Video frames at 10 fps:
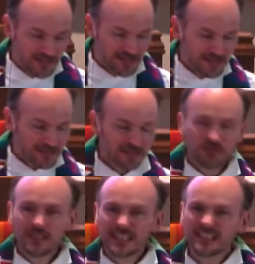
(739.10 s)
The
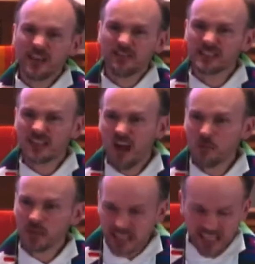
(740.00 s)
story itself is
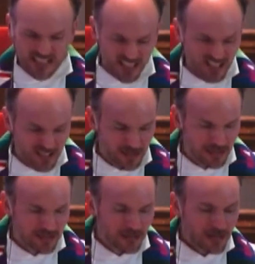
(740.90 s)
complicated.
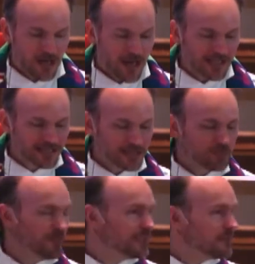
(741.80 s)
It
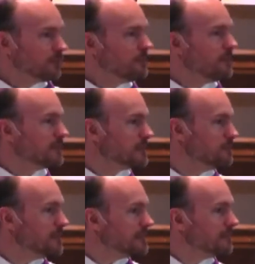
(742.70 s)
speaks from a
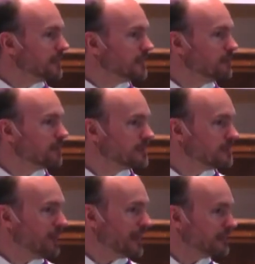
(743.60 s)
specific
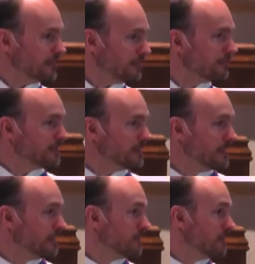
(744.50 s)
perspective.
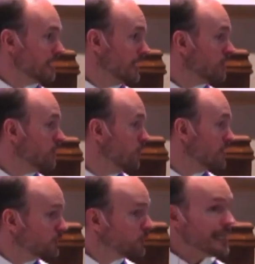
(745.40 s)
It
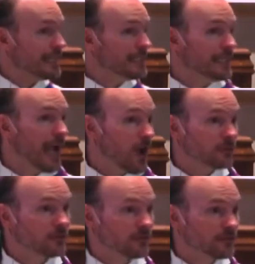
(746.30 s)
was written
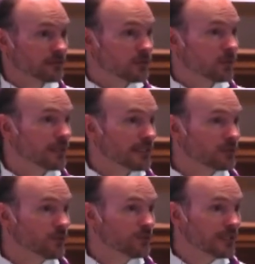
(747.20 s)
down, the story as
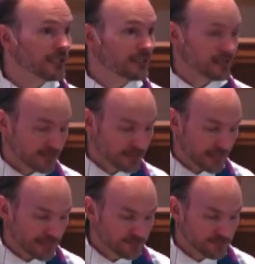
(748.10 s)
we read it these
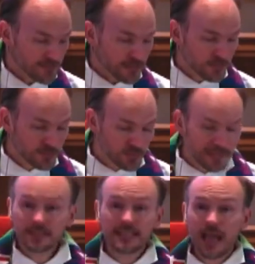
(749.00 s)
days, it was
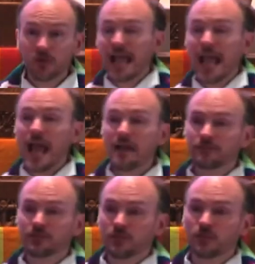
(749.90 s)
written down
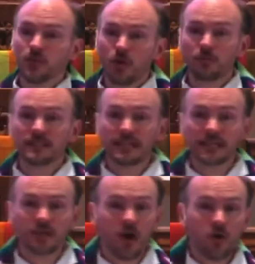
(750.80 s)
after the Romans
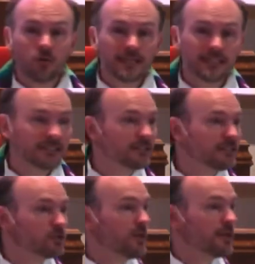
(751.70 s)
had already
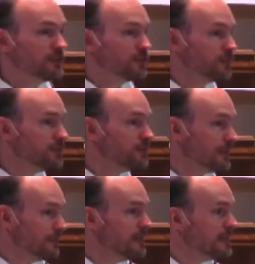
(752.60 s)
destroyed
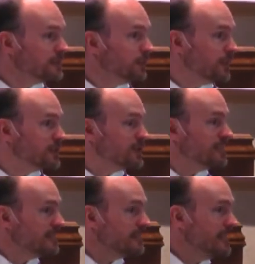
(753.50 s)
Jerusalem. So what
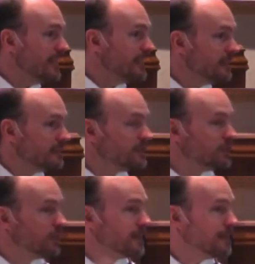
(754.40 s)
Jesus said in the
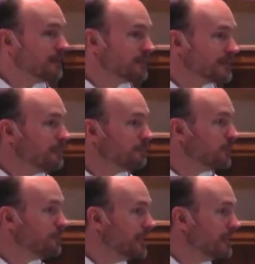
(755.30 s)
story about the temple
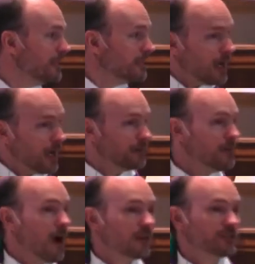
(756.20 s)
being
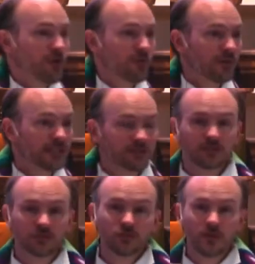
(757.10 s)
knocked over and
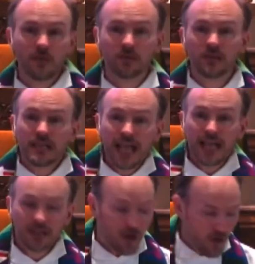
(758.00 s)
turned to rubble
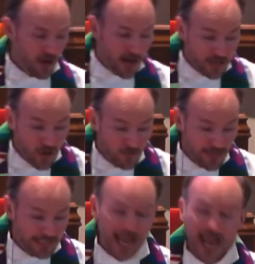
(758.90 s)
had
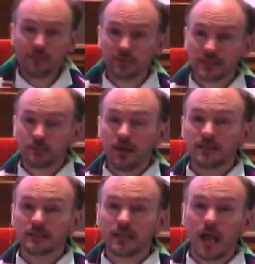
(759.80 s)
already happened by the
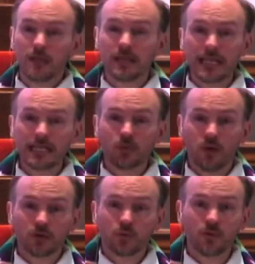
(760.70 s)
time
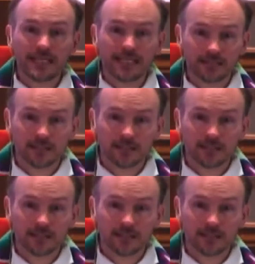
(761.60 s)
anyone read it.